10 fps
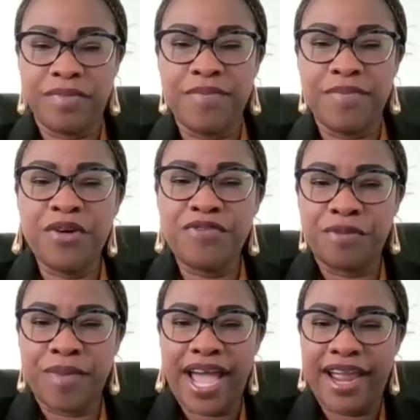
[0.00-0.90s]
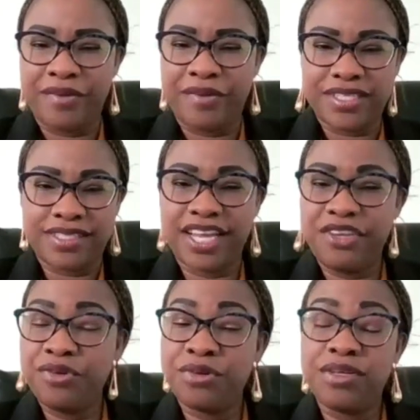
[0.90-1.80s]
a mail from IRS,
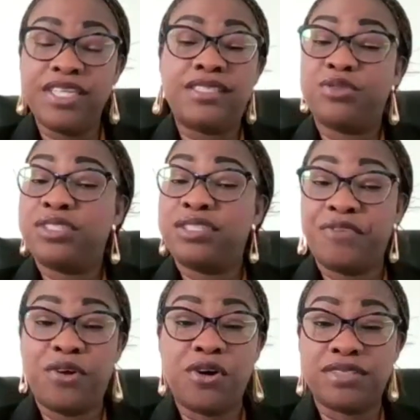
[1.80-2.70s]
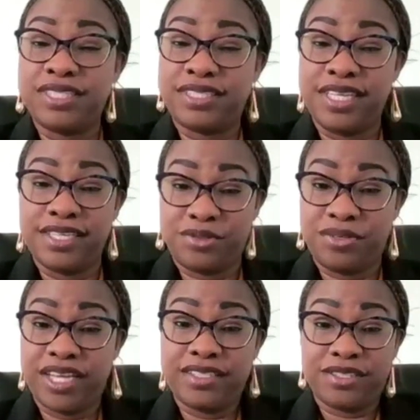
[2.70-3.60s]
and it's so difficult these days
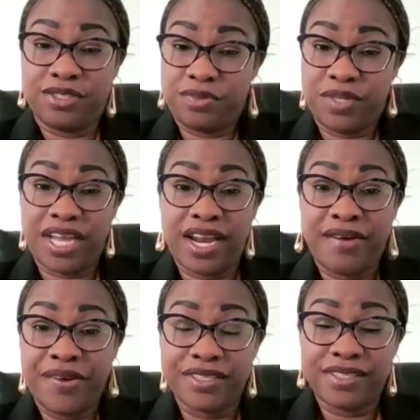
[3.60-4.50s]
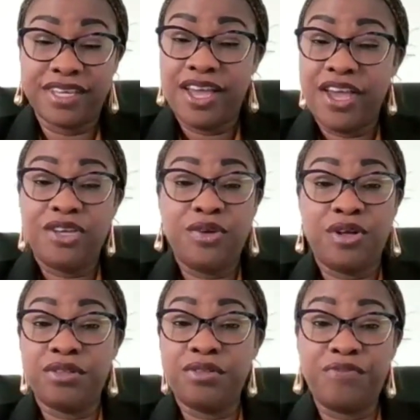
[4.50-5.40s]
to get in touch with IRS. Yeah.
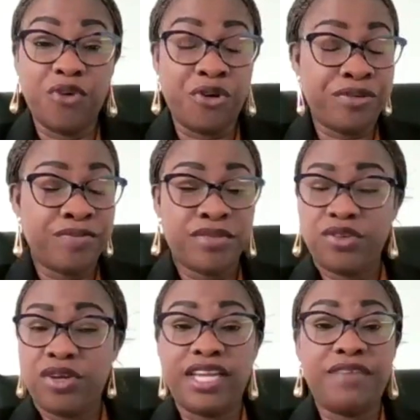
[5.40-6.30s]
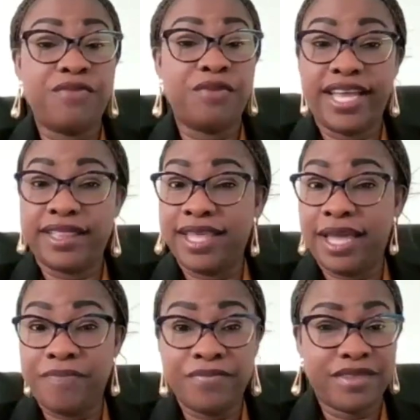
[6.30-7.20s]
You're on the phone, you can't even get
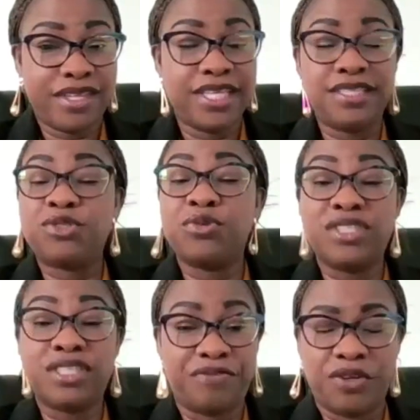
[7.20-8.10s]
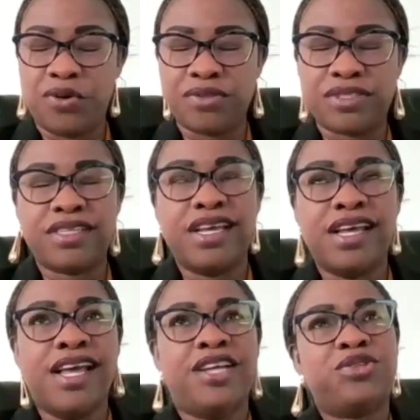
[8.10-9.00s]
them. It's so difficult.
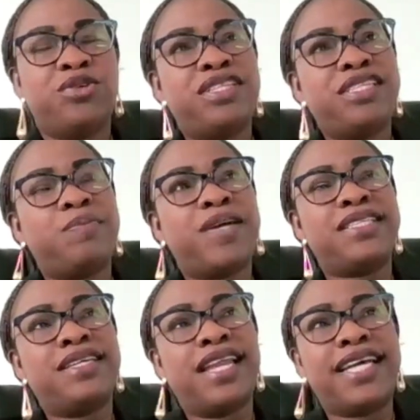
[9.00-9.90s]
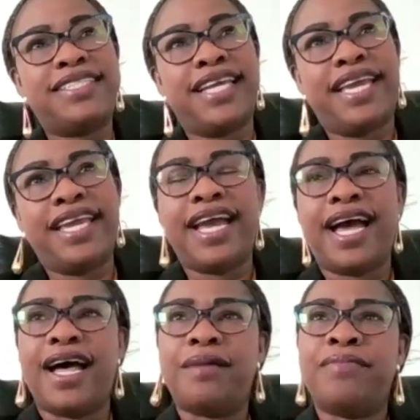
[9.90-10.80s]
So this particular day,
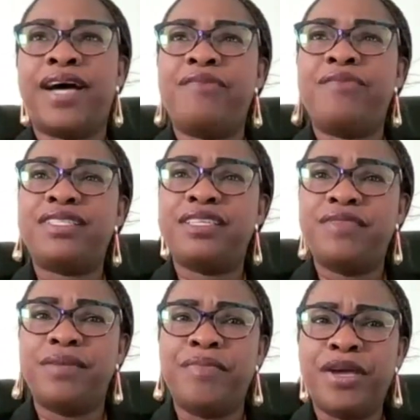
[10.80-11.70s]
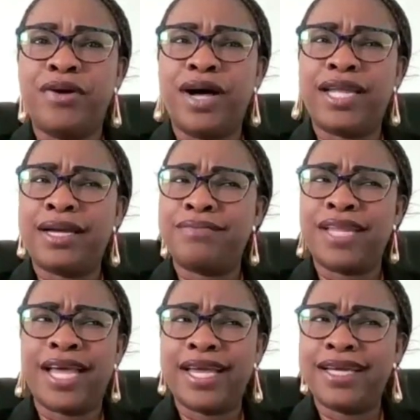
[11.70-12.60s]
I received the mail and
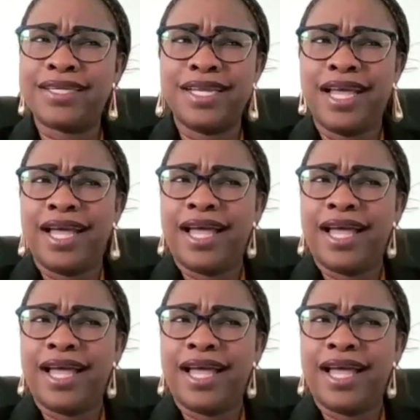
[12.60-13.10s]
I'm like,